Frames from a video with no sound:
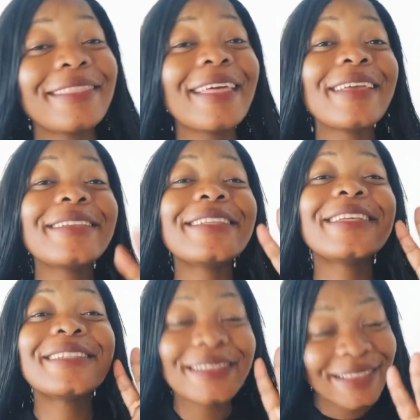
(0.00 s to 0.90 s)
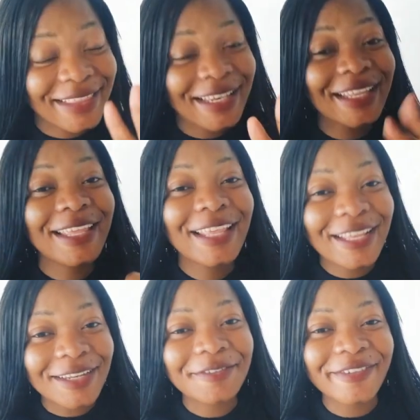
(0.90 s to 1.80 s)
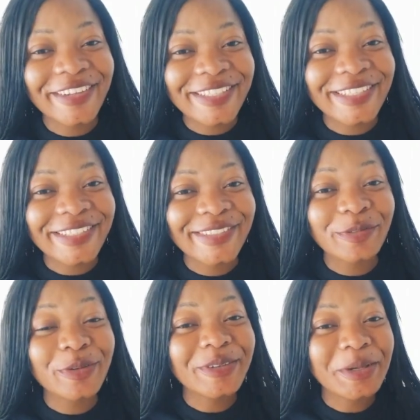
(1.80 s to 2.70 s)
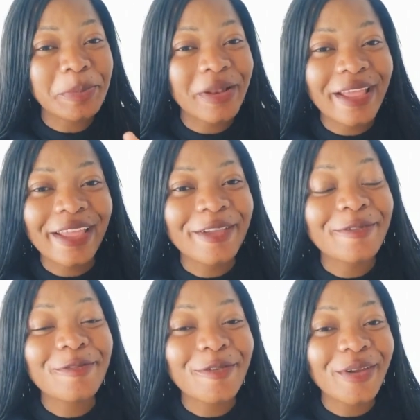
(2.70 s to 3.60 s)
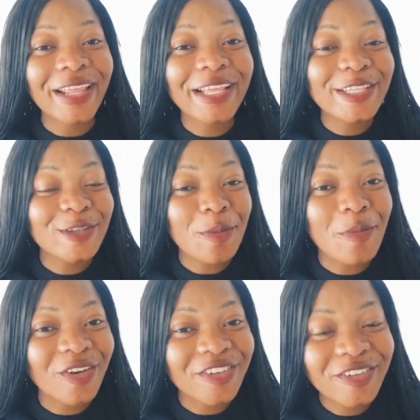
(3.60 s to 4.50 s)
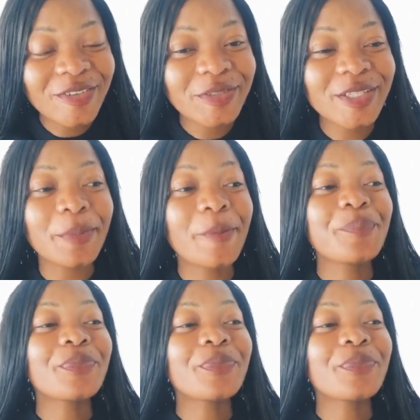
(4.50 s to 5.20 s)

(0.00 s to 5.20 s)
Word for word: they need three references when you're applying for a job on cruise ship